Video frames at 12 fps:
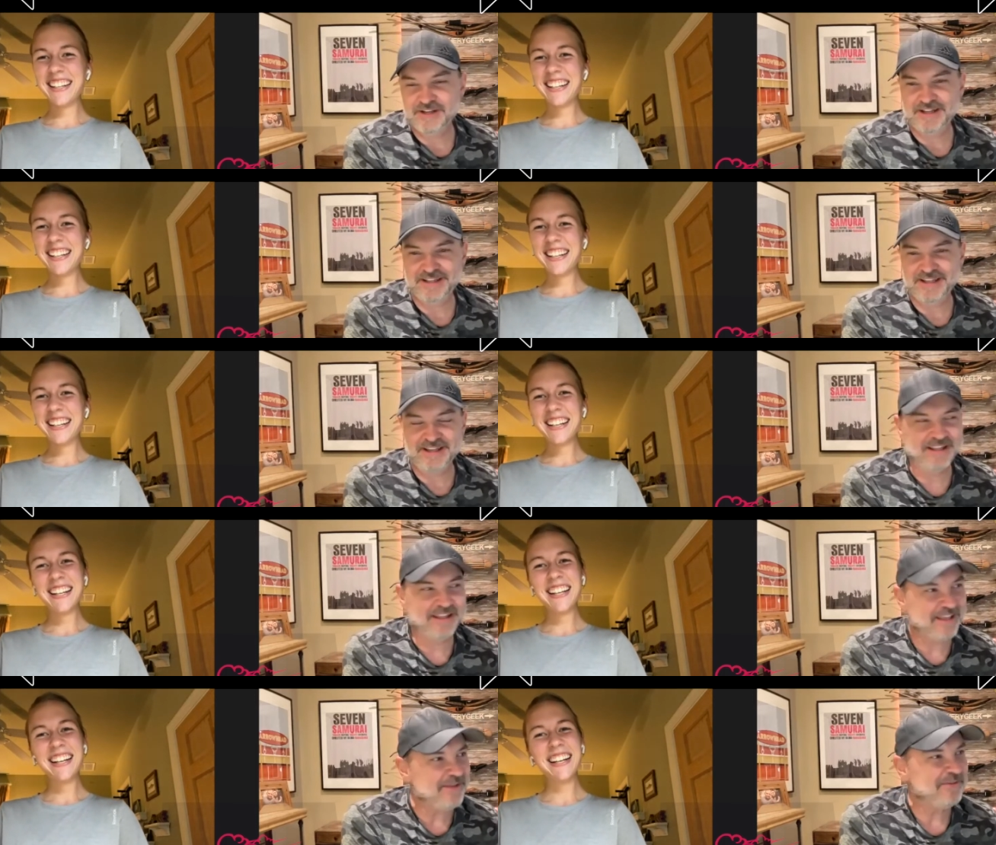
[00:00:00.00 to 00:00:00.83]
Speaker 1: Uh,
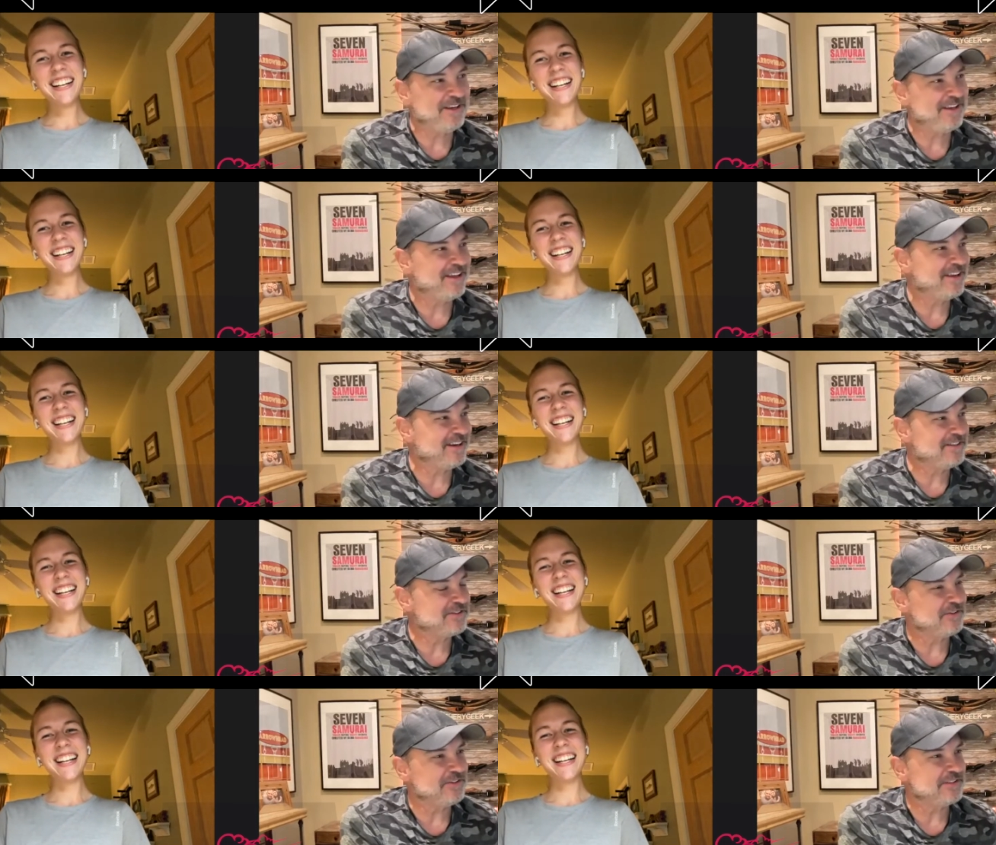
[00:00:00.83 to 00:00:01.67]
like, hey man, you got to get on the
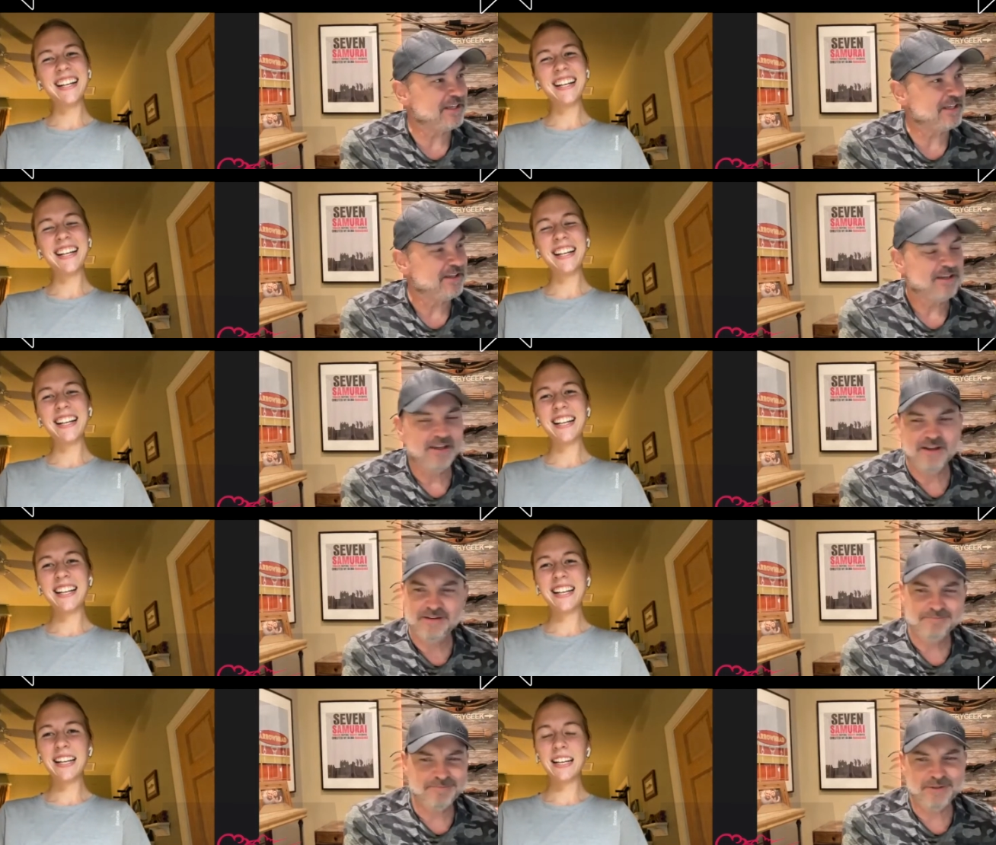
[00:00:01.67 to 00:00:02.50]
show. He's like,
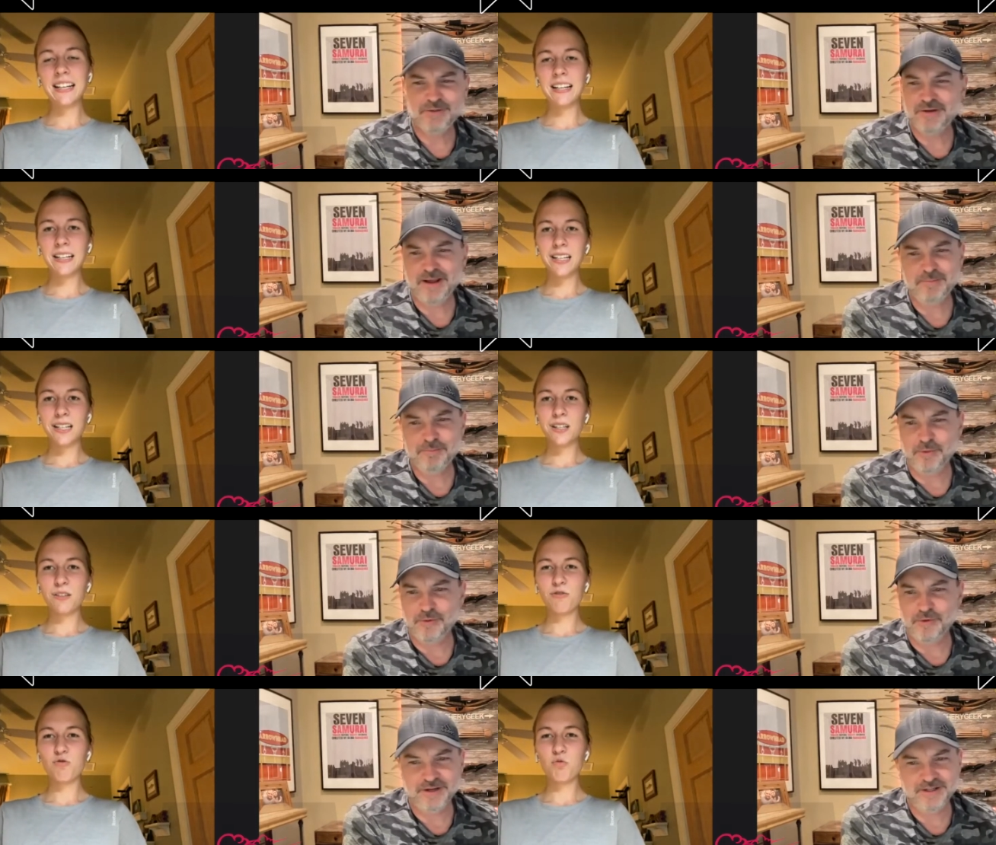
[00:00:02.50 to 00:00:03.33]
dude, I'm
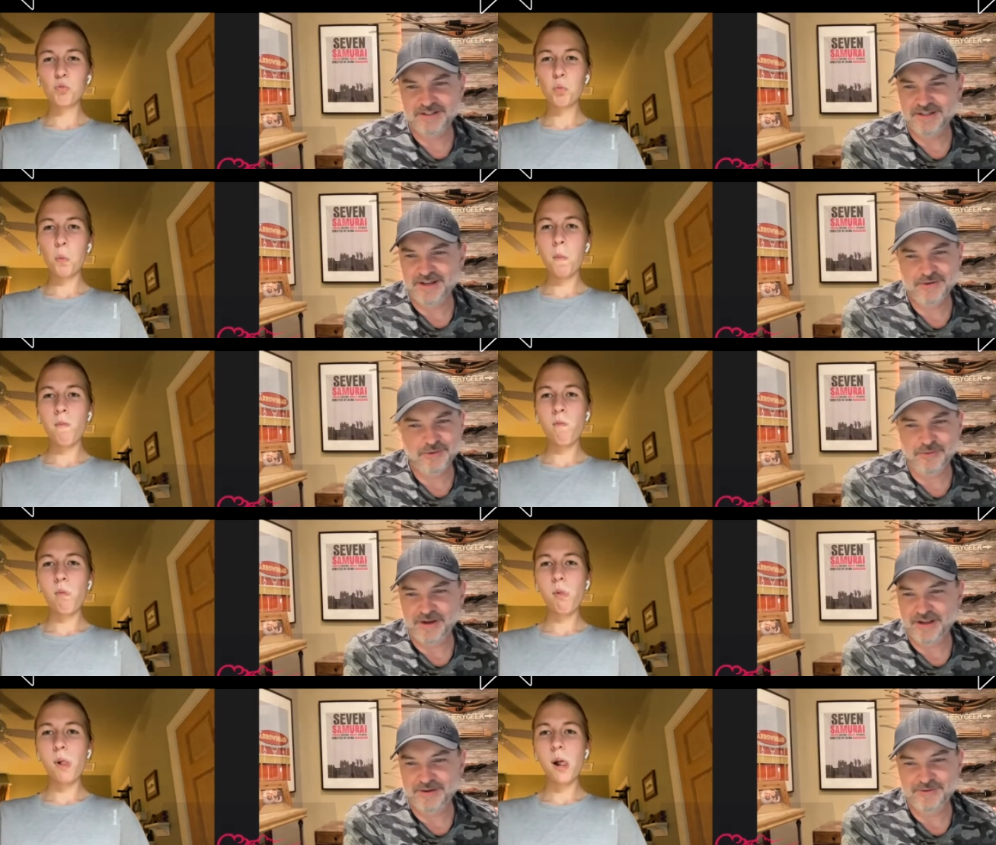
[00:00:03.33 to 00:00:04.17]
boring. I don't know
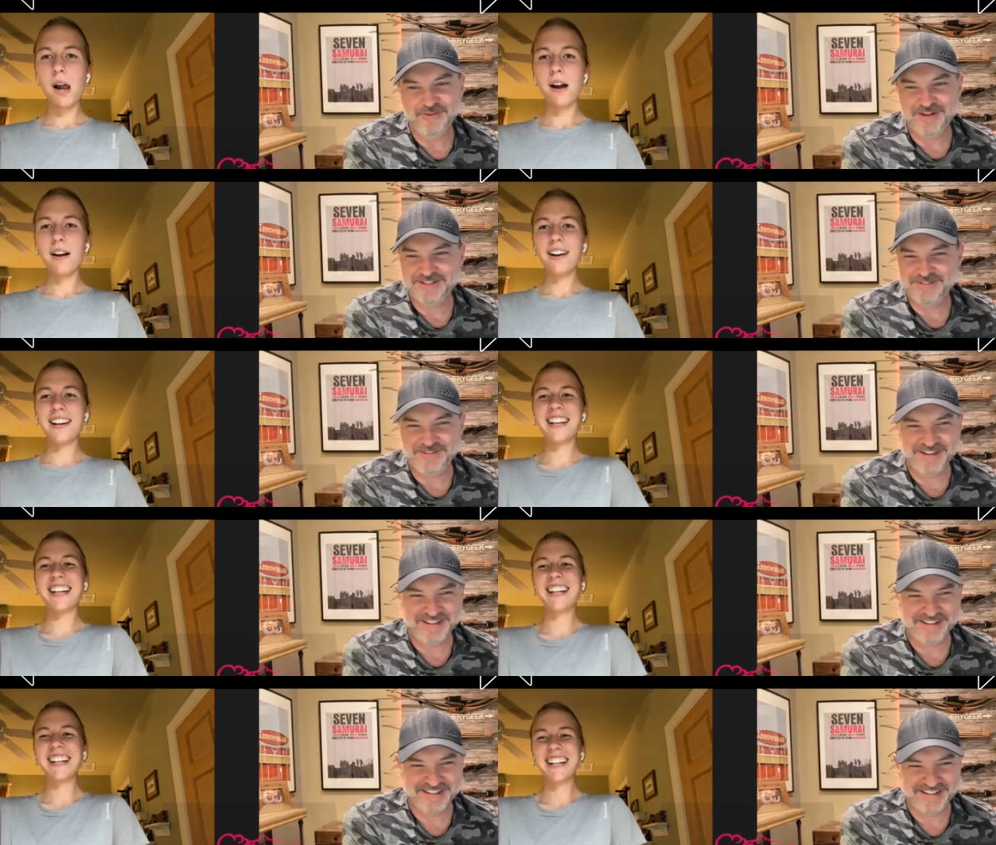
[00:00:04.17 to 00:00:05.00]
why anyone wants
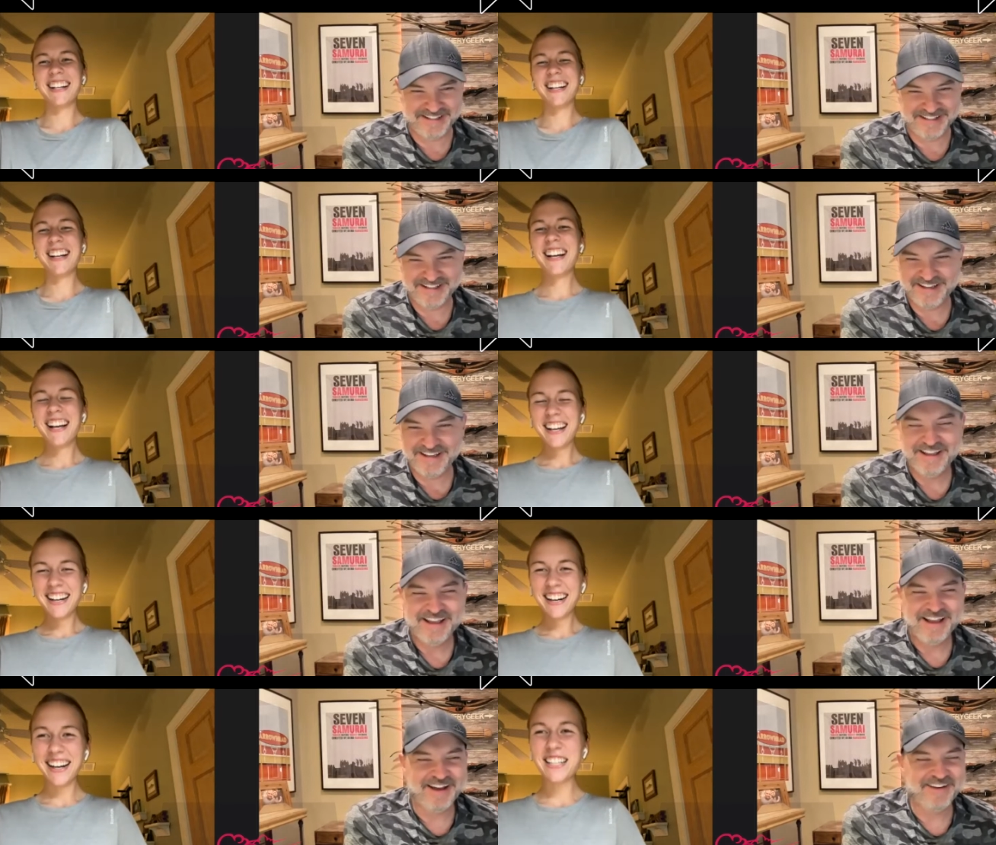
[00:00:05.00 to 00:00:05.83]
to.
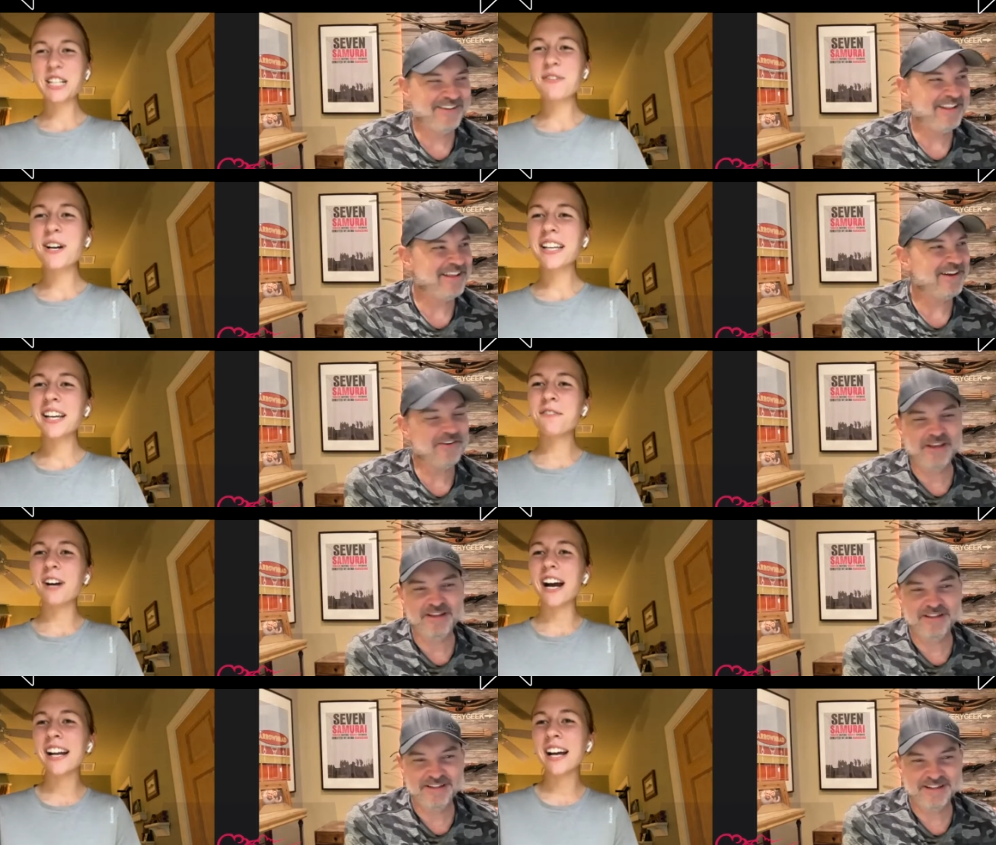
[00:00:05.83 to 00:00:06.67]
Speaker 2: Is that about Ken okay.
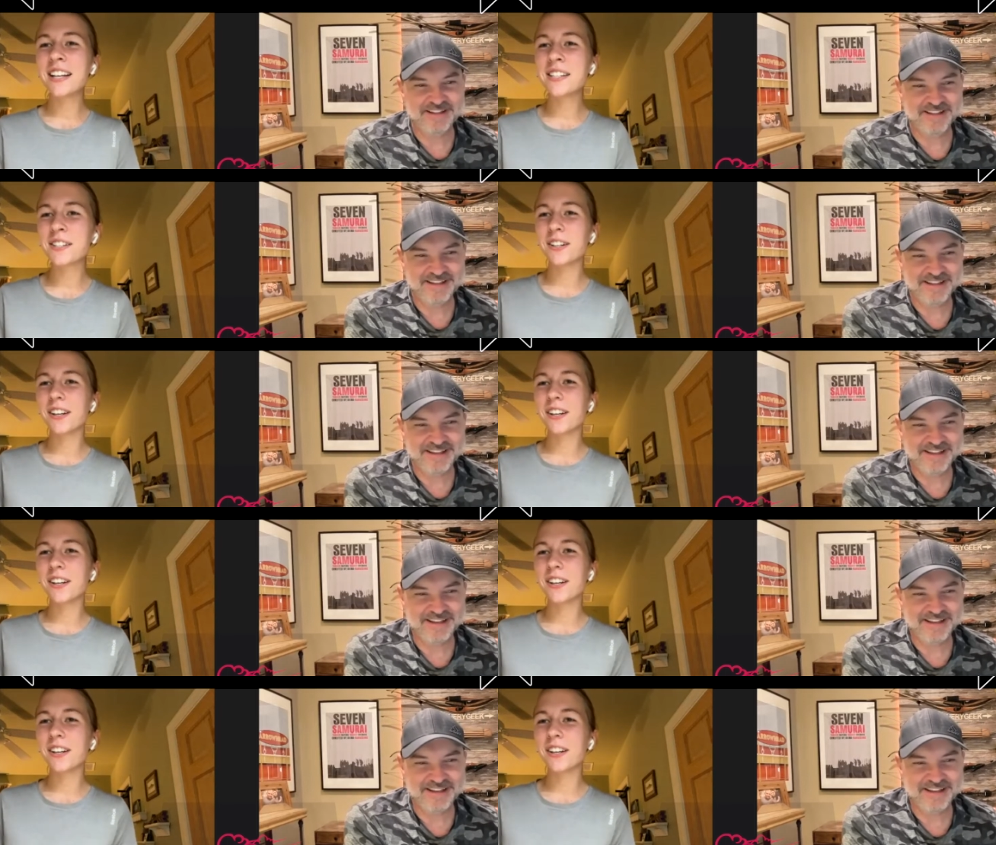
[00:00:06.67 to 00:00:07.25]
Reinaz or